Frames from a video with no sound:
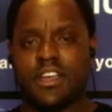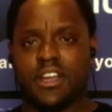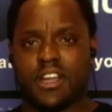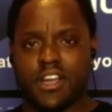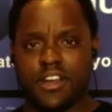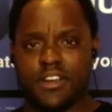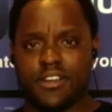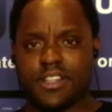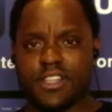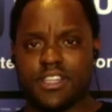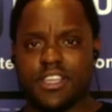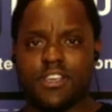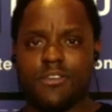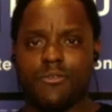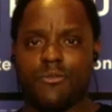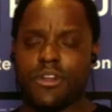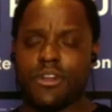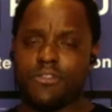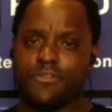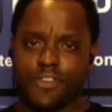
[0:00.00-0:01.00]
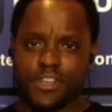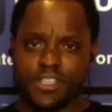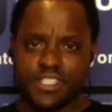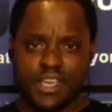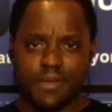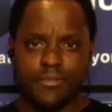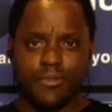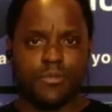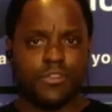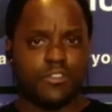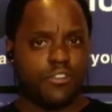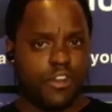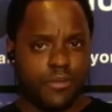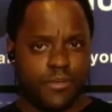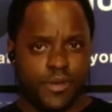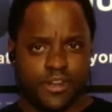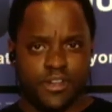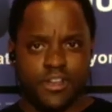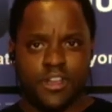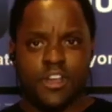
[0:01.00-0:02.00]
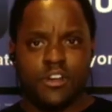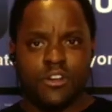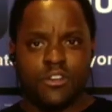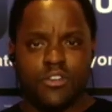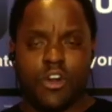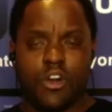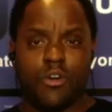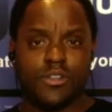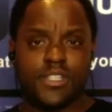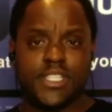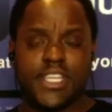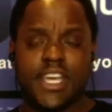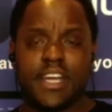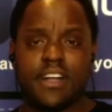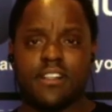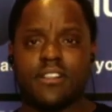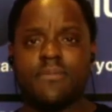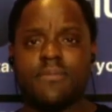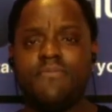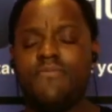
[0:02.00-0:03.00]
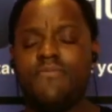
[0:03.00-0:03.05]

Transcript: Currently, when, for example, we talk about a hotel